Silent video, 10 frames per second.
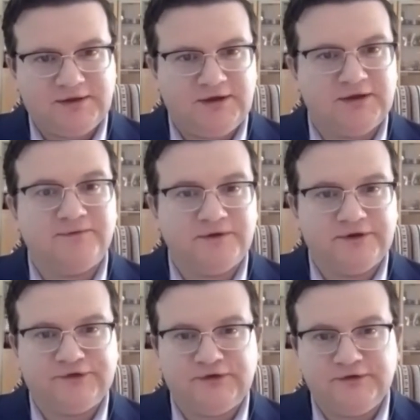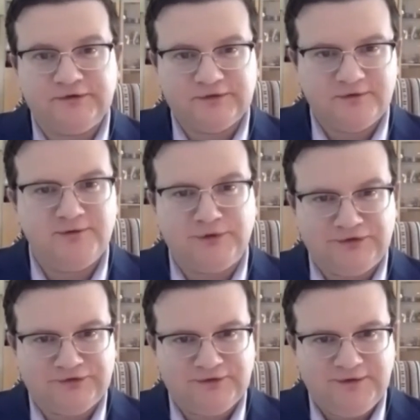conflicts and
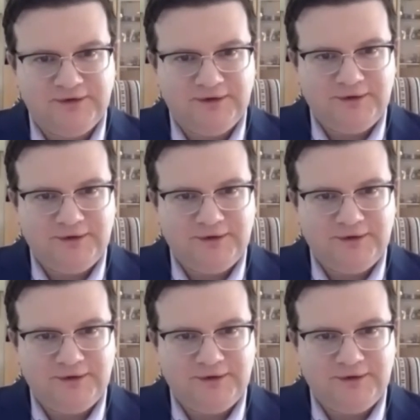disagreements.